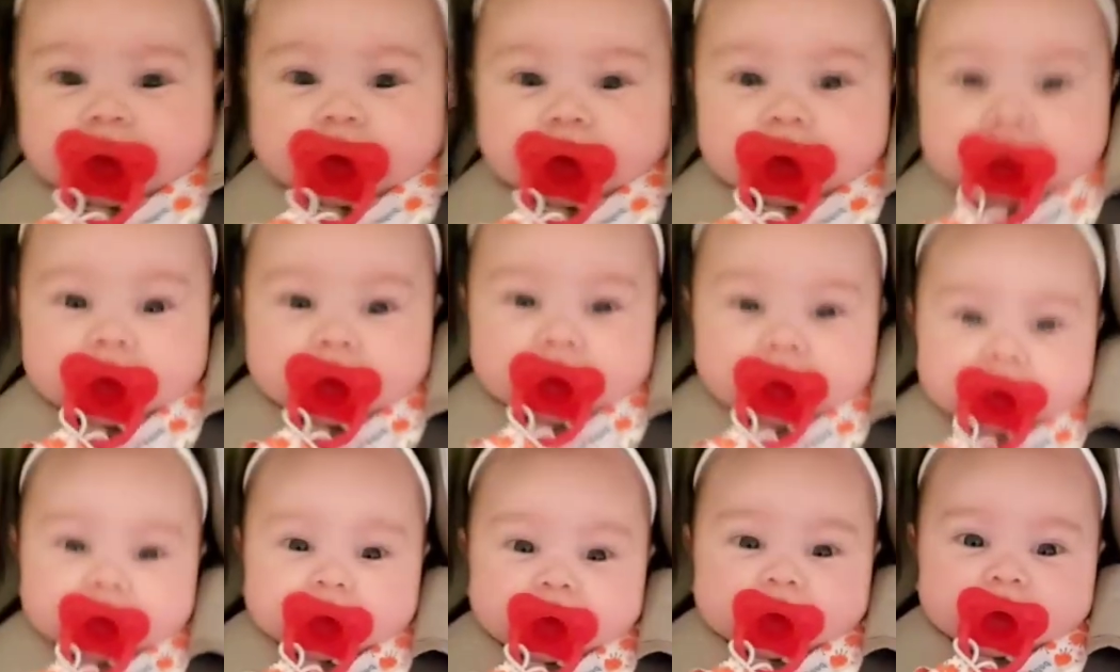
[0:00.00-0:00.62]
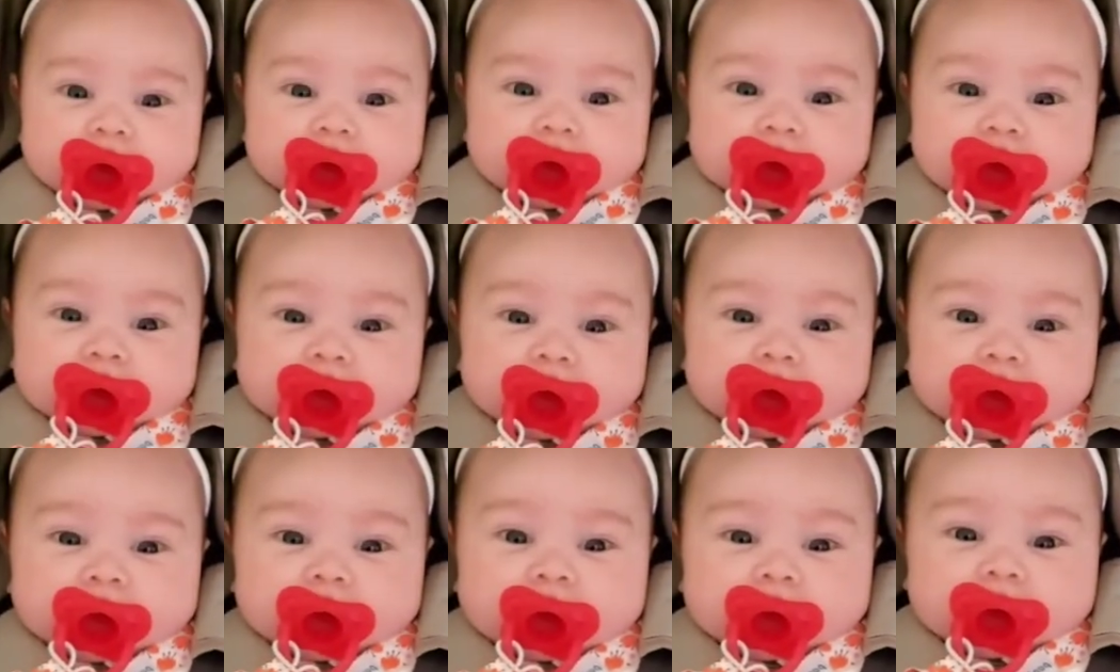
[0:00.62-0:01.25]
Okay, you're
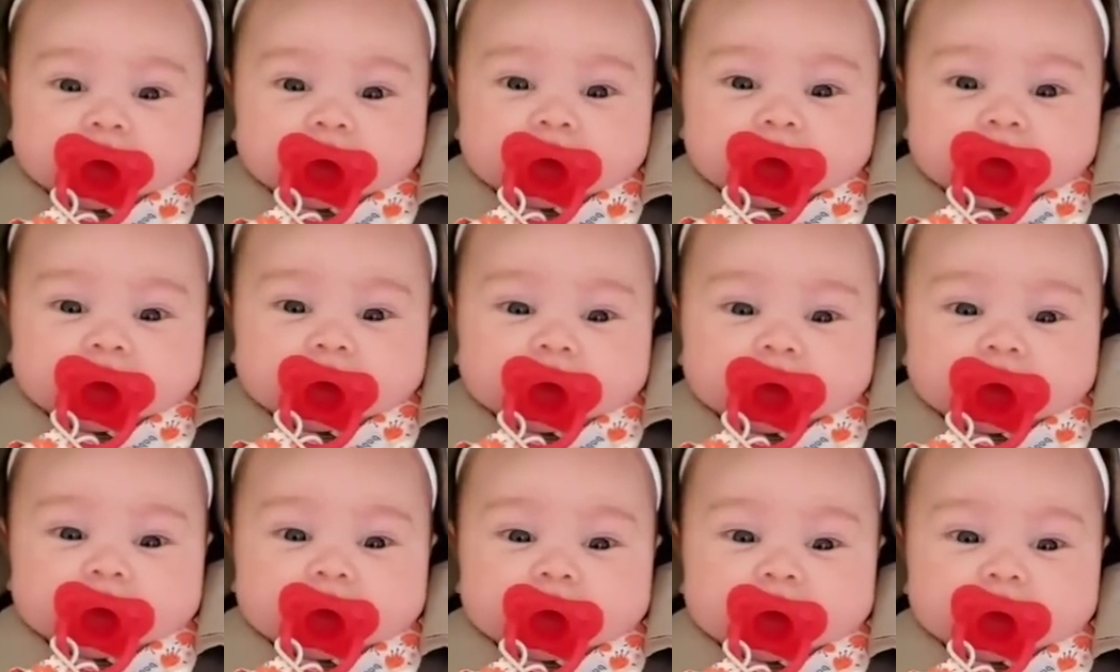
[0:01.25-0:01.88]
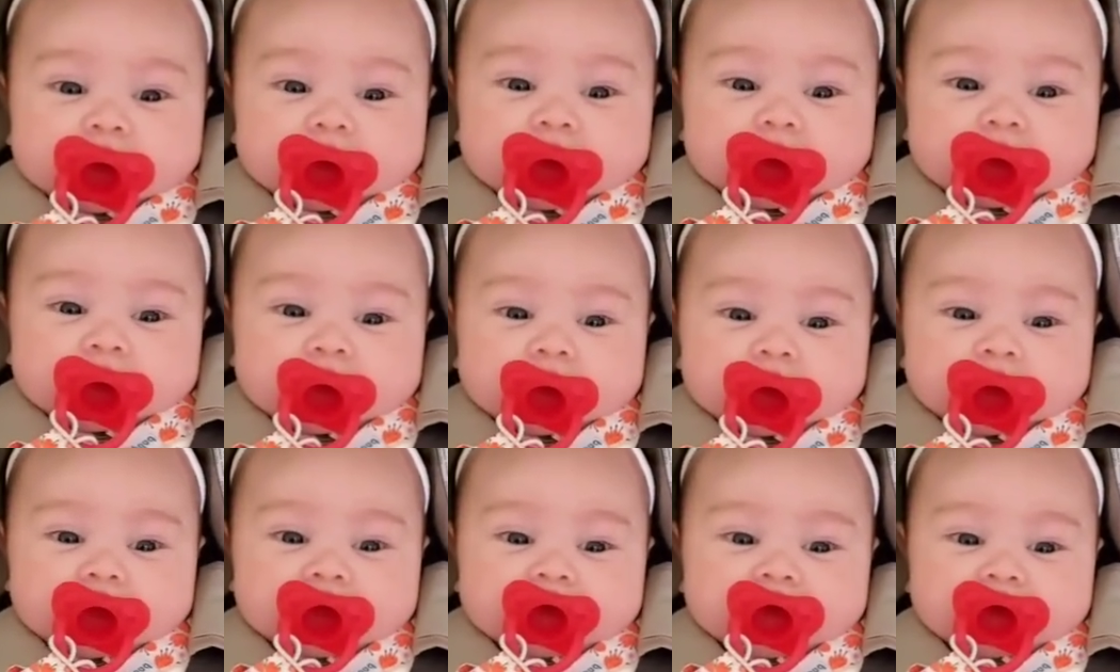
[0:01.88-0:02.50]
fixed.
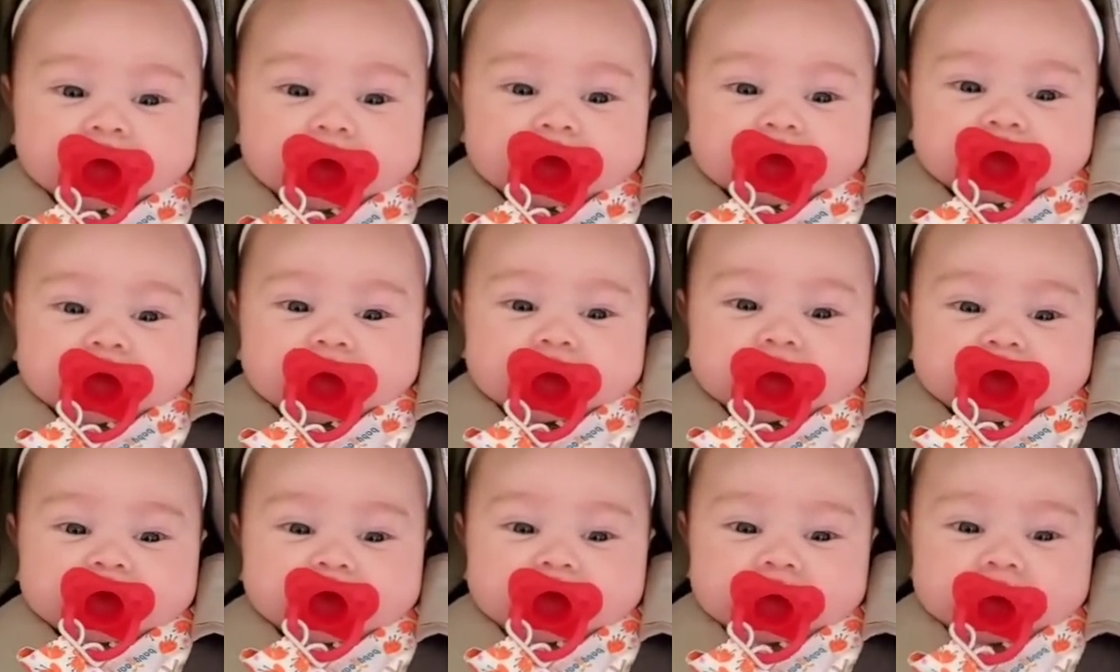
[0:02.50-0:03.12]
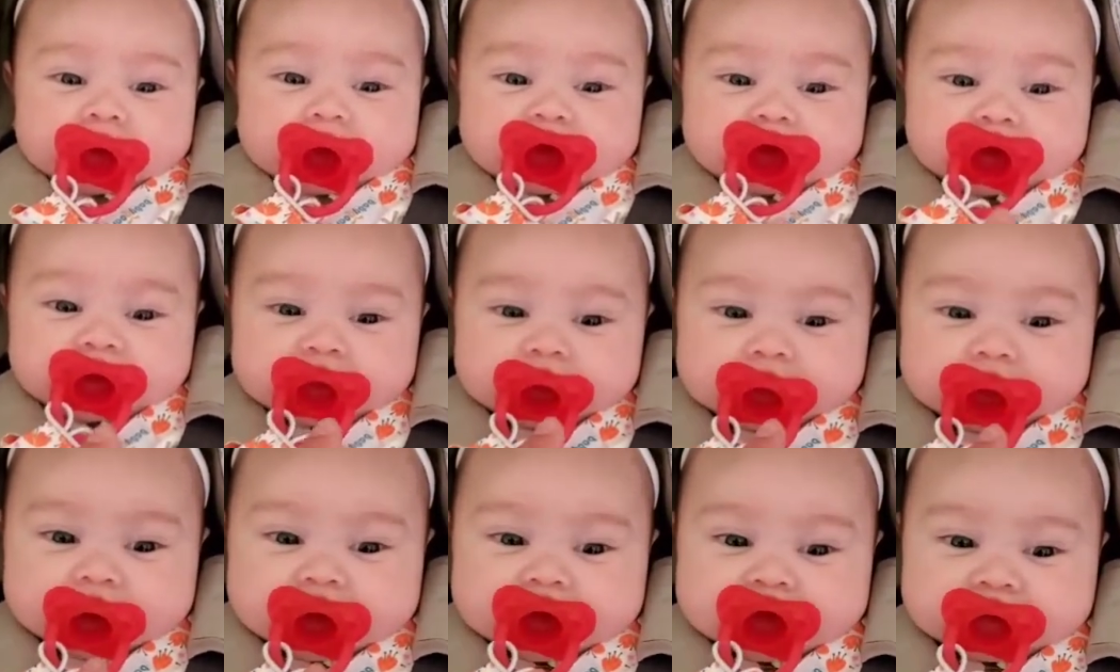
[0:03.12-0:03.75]
See the
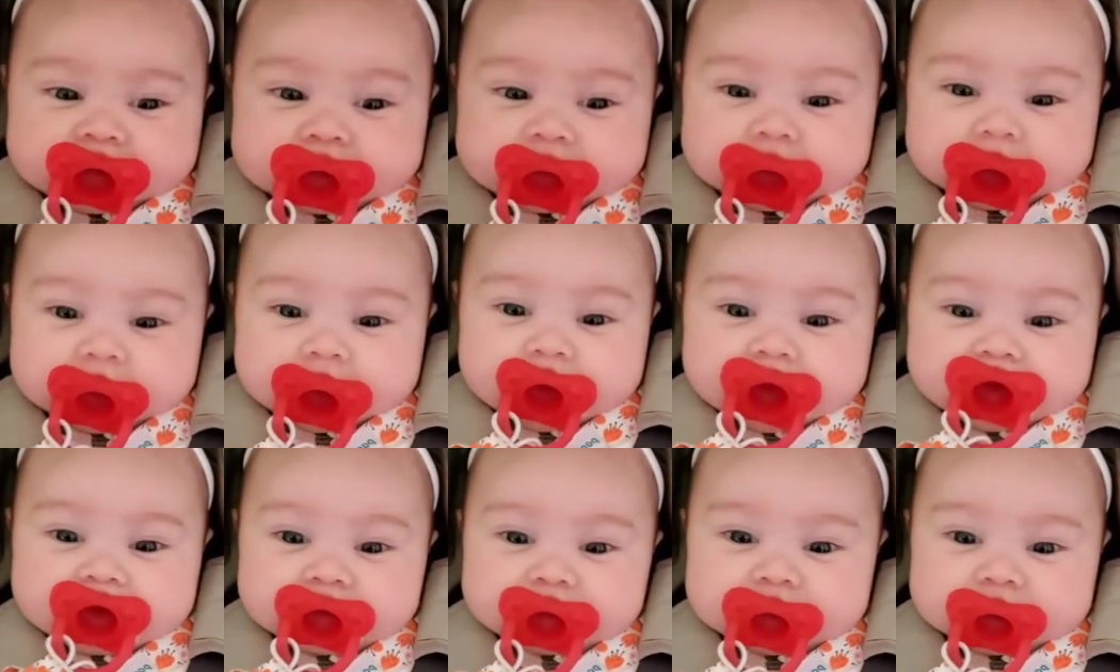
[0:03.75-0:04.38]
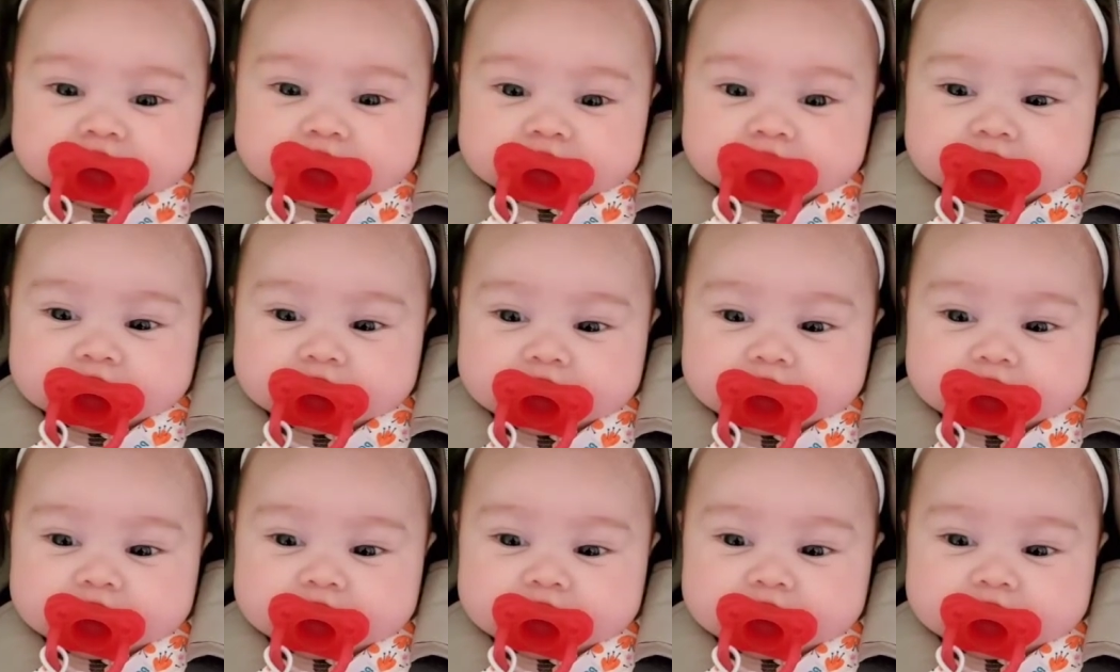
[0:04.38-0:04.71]
pacifier if she needs it.